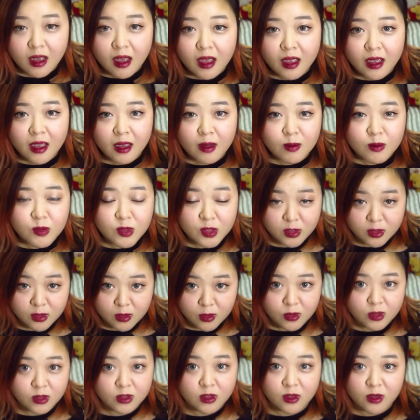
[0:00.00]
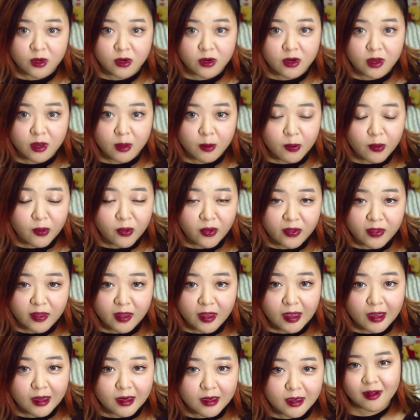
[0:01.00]
I am so sorry about
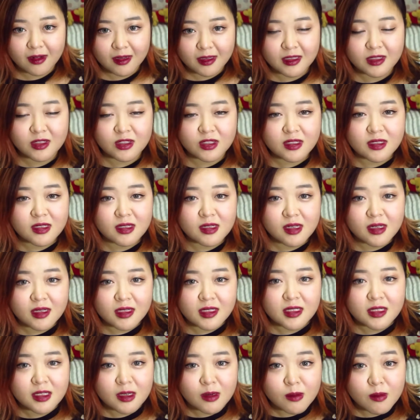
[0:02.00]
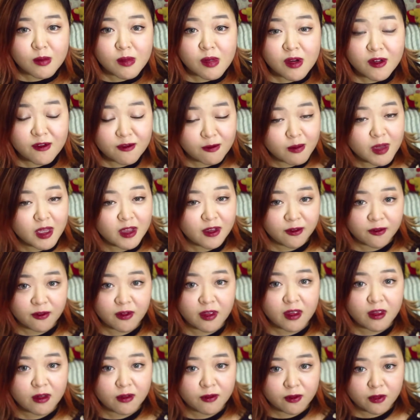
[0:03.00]
that. Let's just say some of my
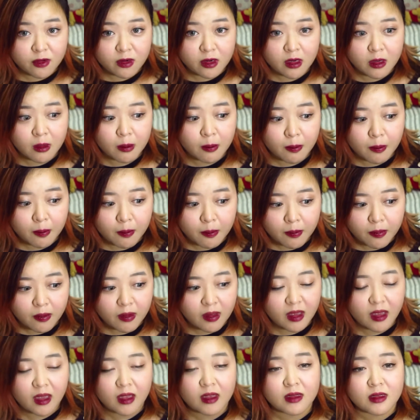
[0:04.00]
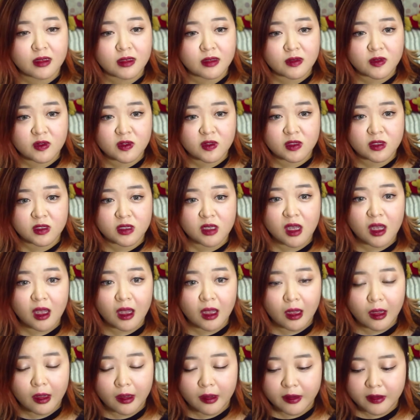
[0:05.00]
favorite bands
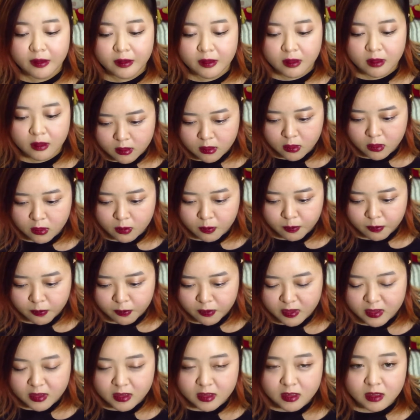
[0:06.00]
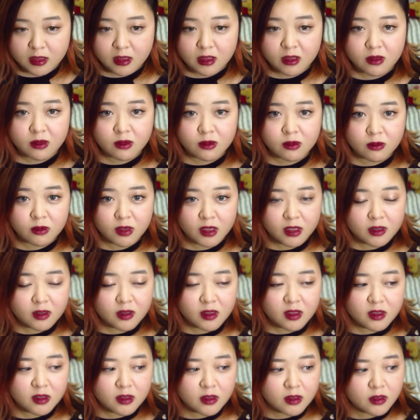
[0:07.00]
are The Pretty
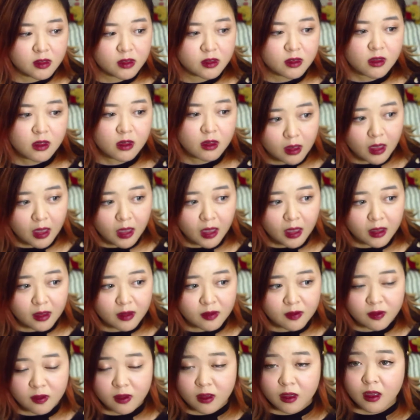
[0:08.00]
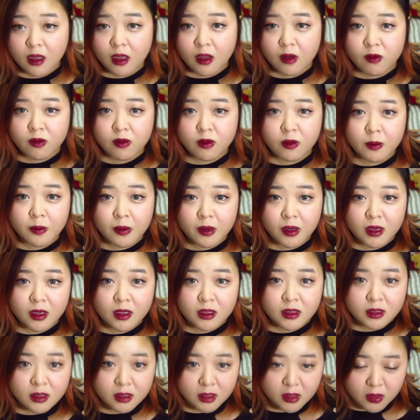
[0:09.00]
Reckless. I think
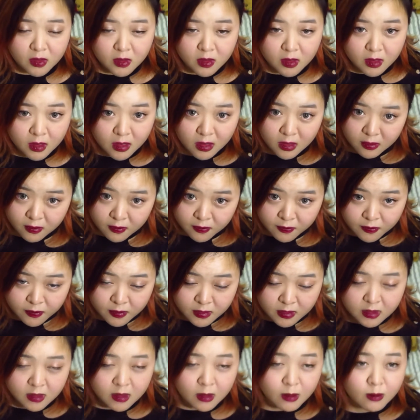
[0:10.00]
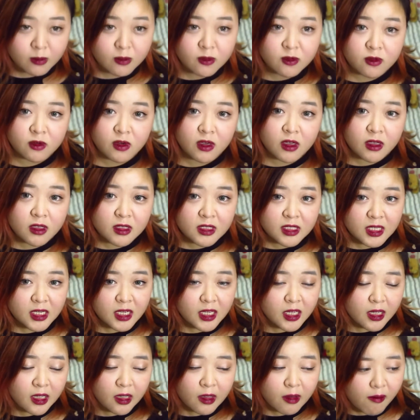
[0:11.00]
everybody's gonna love some Green
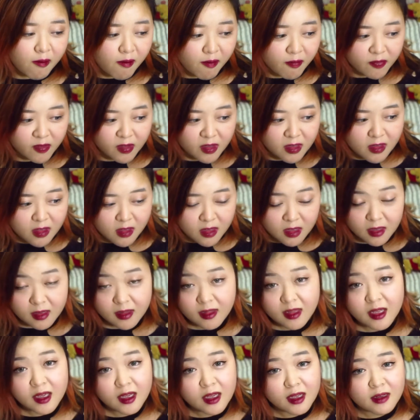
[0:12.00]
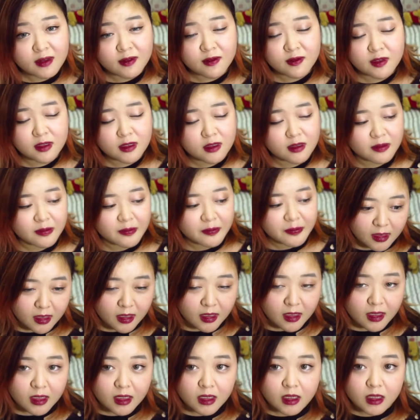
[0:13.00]
Day in their lives.
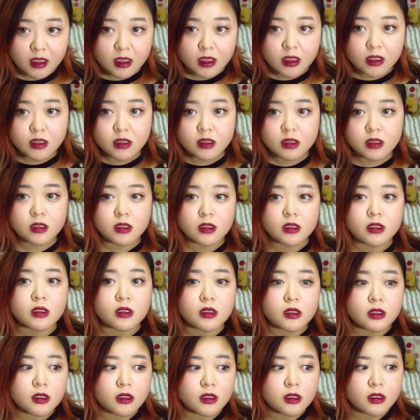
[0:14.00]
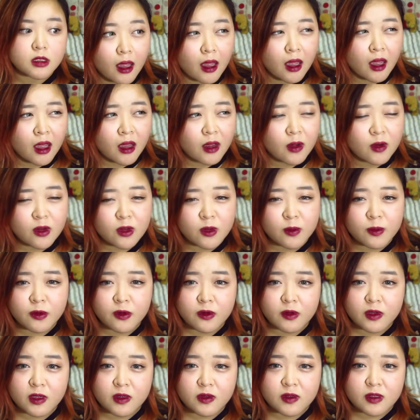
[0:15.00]
And how do you
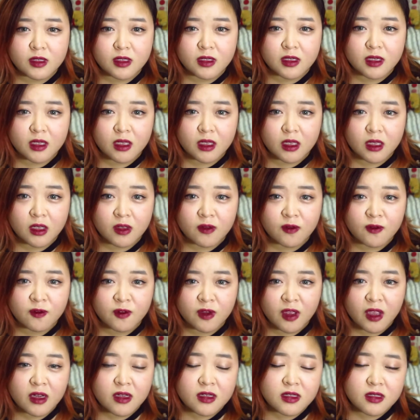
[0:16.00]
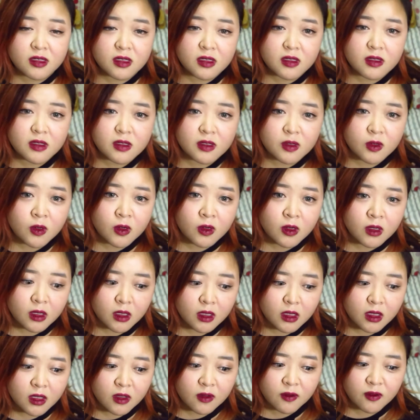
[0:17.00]
pronounce it? Evanescence or
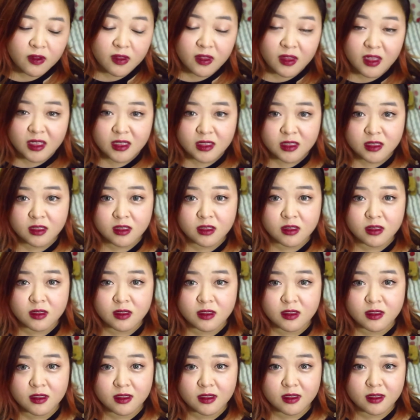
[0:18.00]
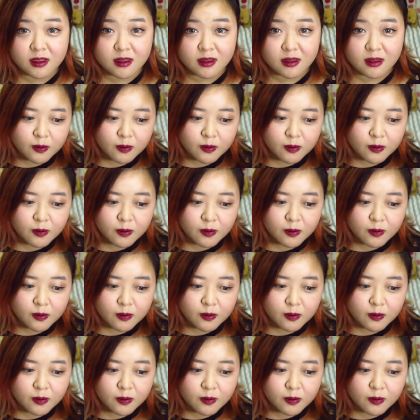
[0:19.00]
Evanescence?